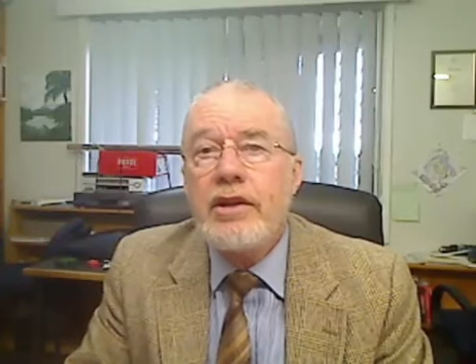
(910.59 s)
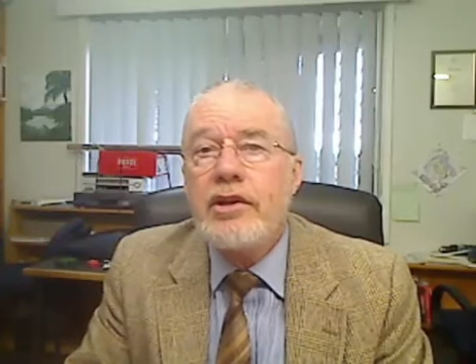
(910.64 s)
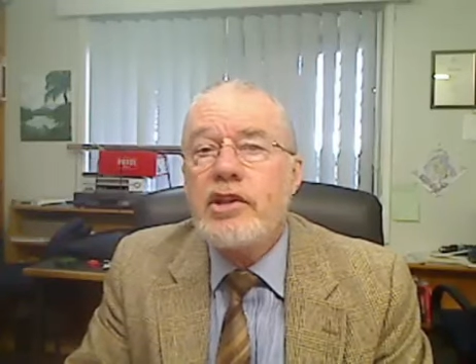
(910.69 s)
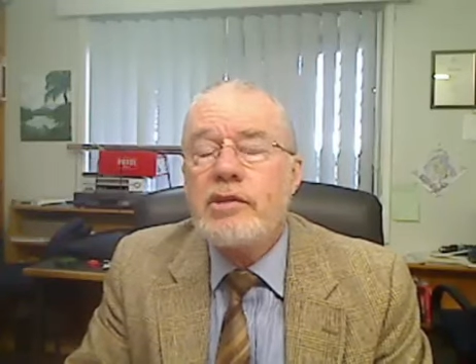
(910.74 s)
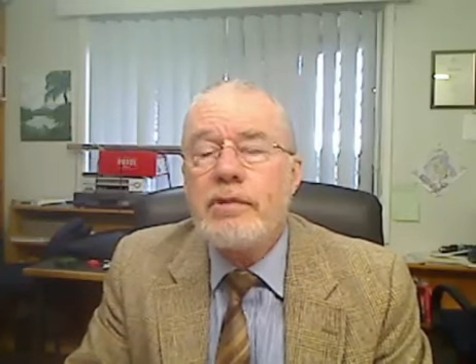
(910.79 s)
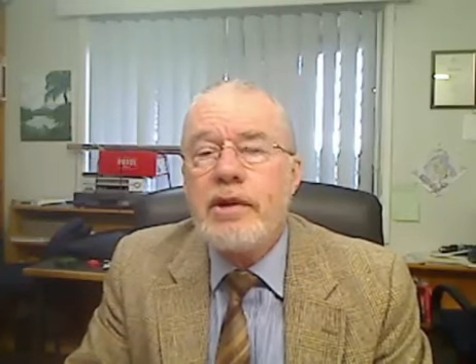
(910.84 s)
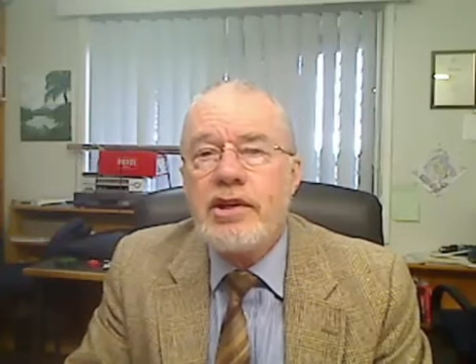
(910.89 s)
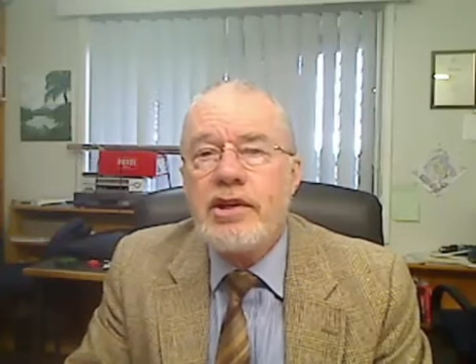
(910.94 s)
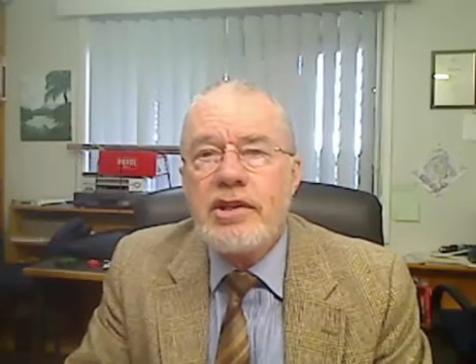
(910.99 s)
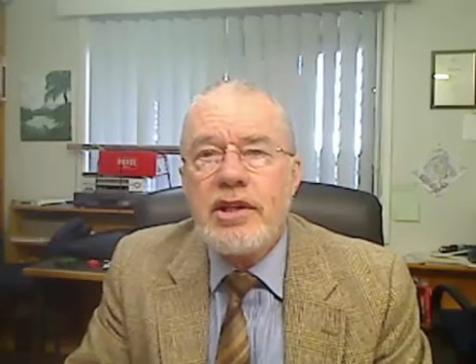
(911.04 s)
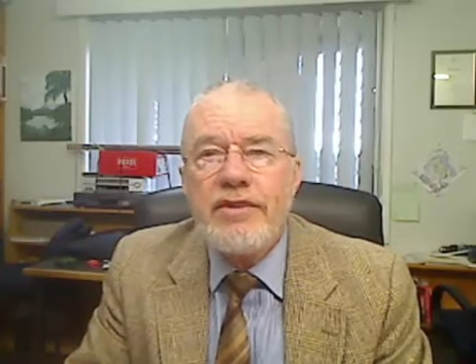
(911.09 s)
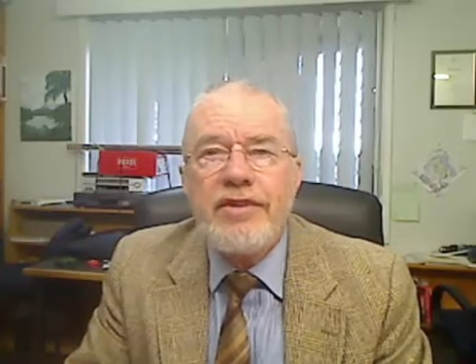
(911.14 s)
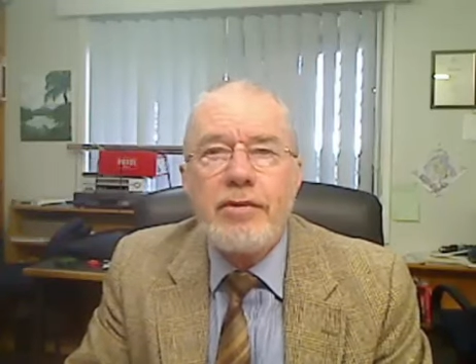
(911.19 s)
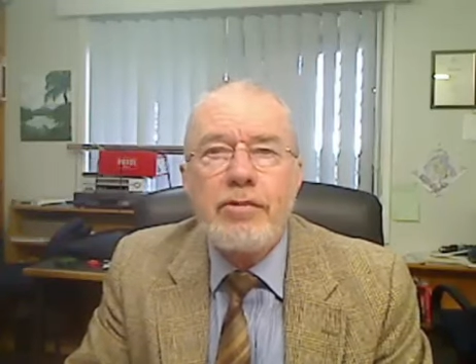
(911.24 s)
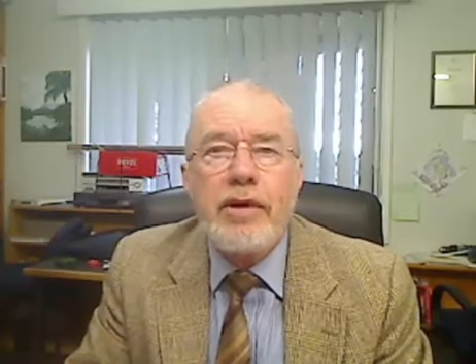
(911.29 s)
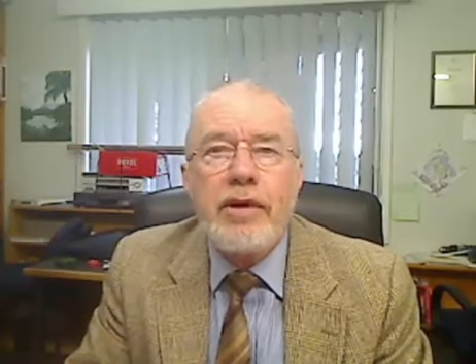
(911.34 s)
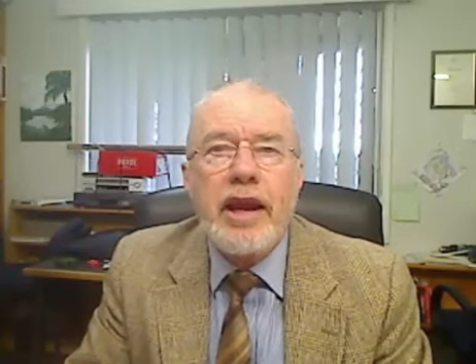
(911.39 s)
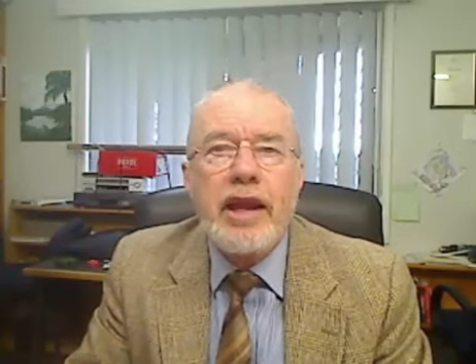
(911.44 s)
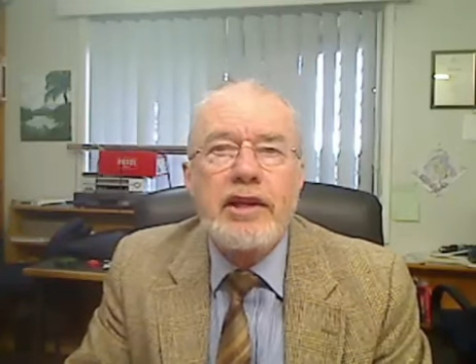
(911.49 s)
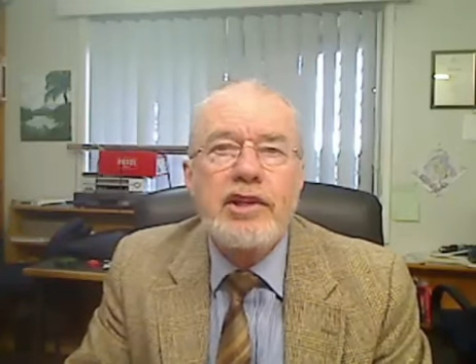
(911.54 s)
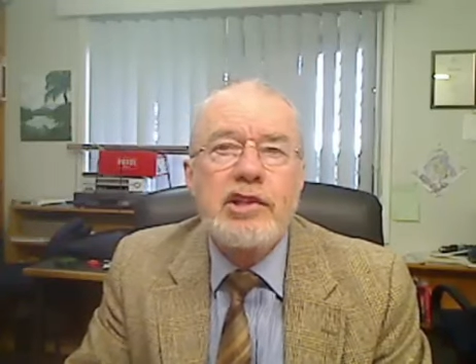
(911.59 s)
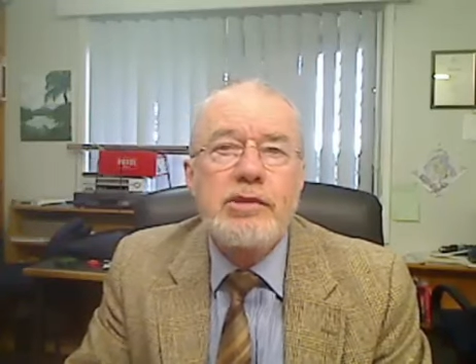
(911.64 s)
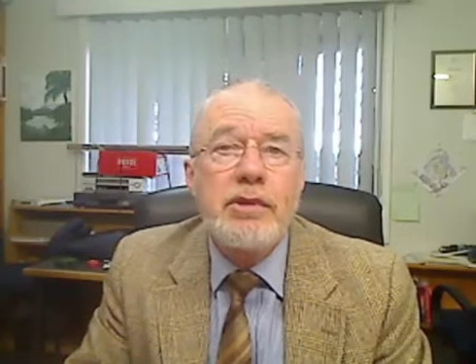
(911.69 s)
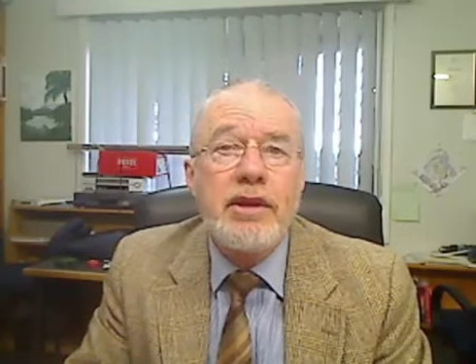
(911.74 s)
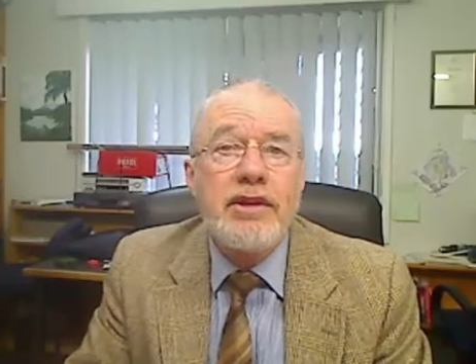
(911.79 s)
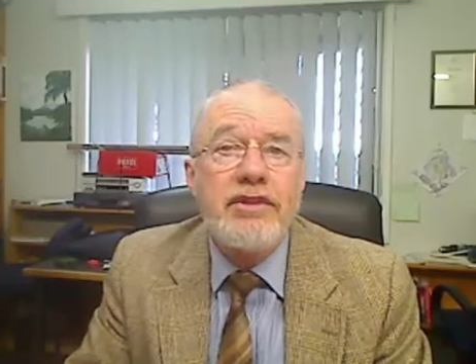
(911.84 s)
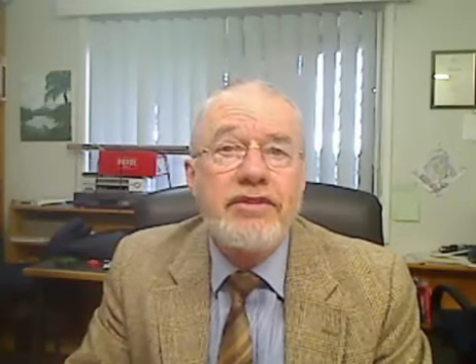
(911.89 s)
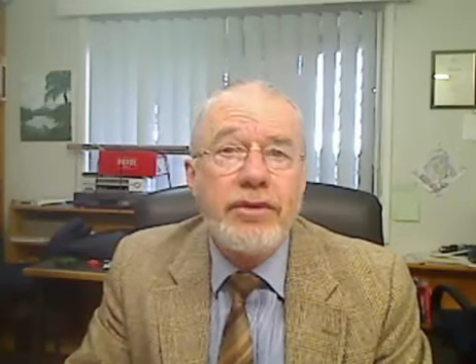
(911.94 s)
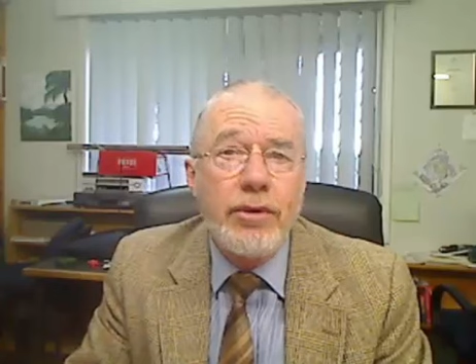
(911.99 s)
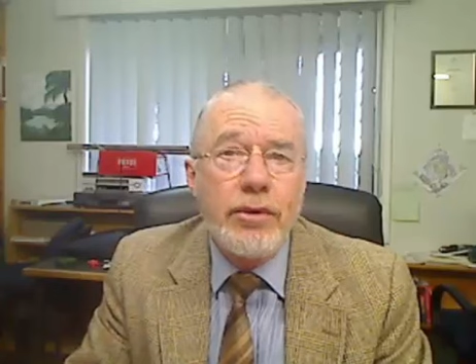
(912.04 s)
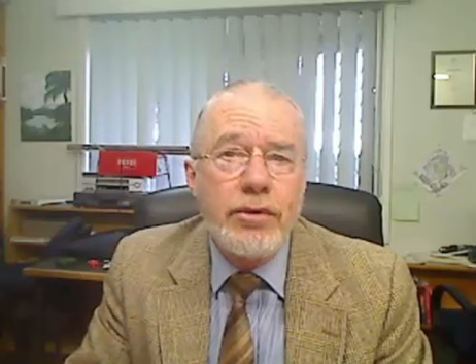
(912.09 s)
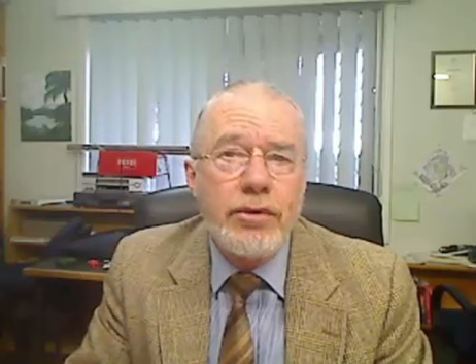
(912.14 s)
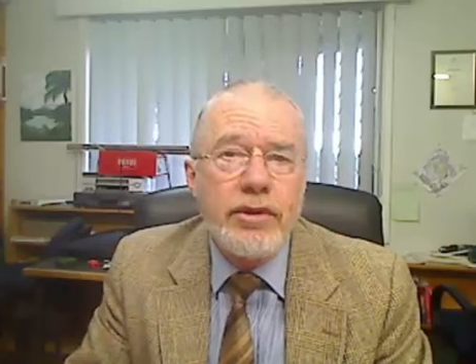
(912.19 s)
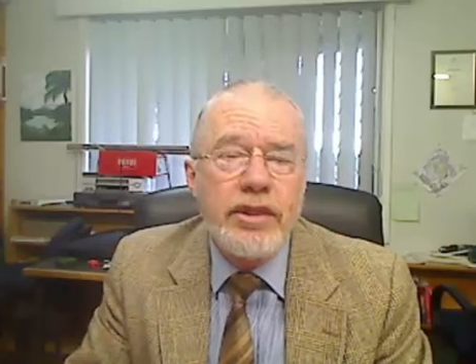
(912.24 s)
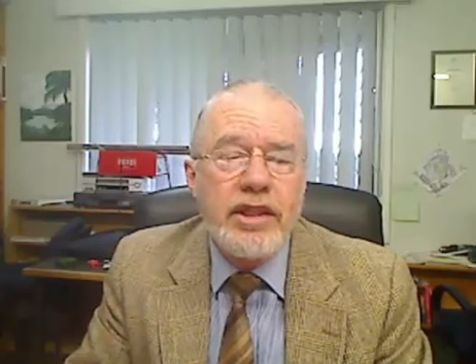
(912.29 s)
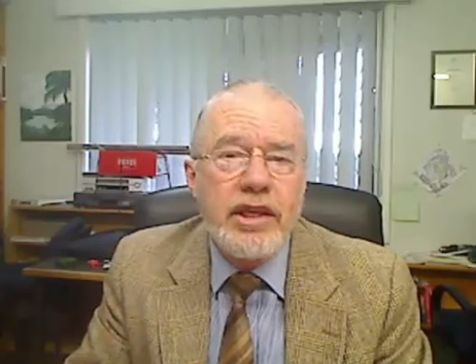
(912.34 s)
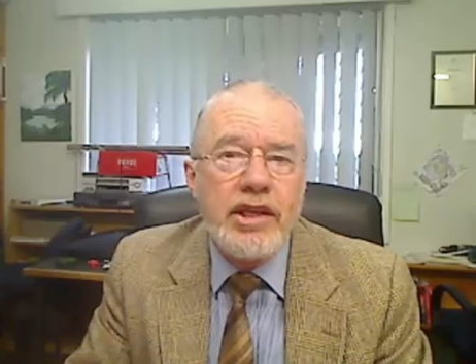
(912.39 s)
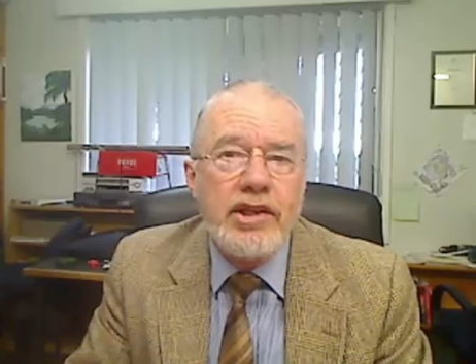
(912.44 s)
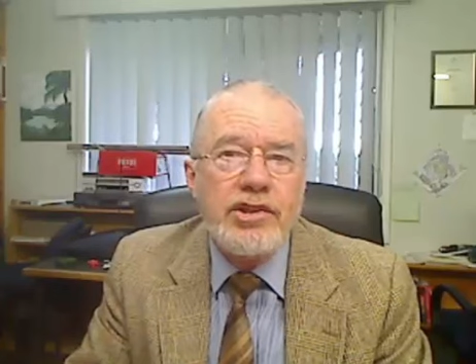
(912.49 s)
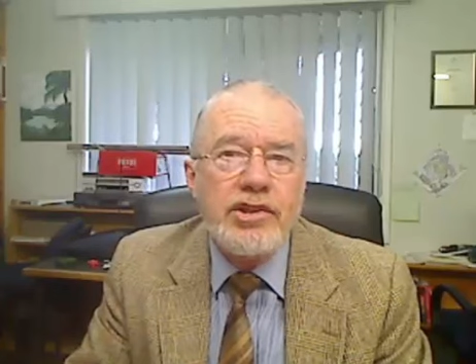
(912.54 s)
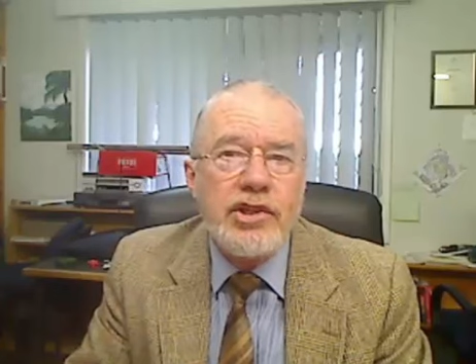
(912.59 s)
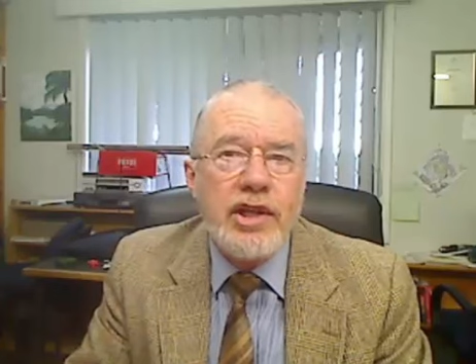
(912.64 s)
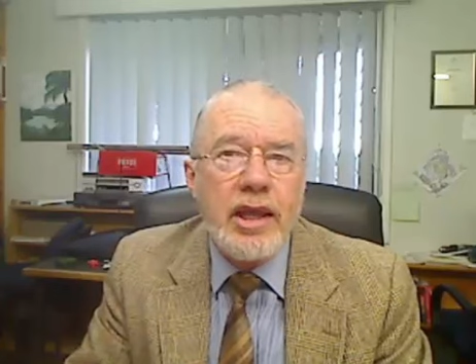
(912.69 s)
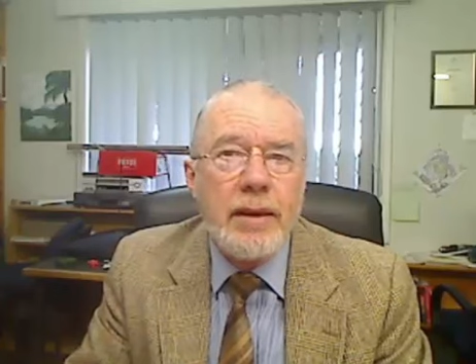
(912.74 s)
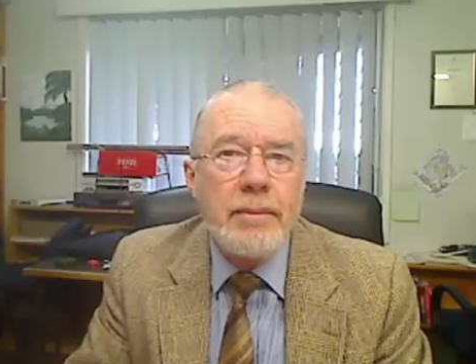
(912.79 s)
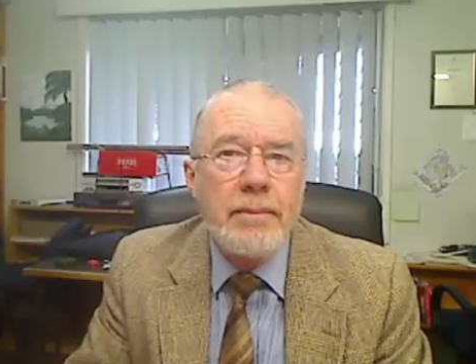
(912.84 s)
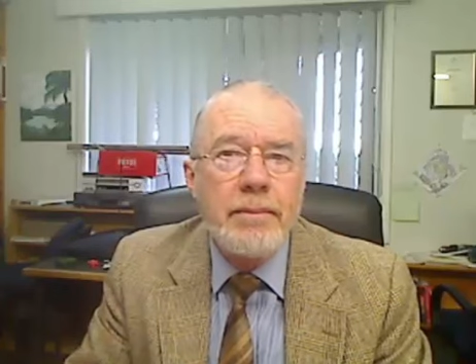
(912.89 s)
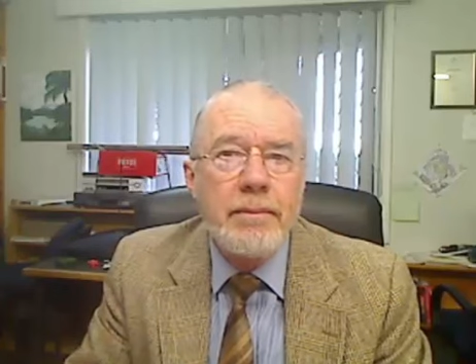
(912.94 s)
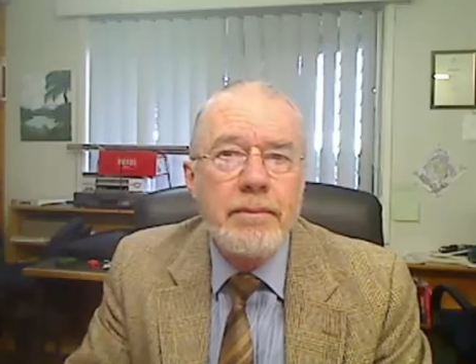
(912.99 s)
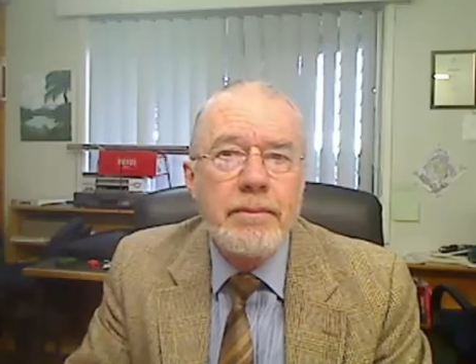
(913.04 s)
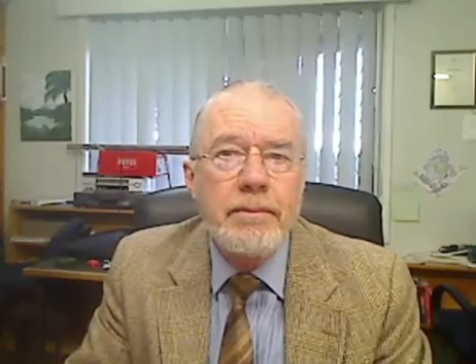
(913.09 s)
and especially if you practice before the exam,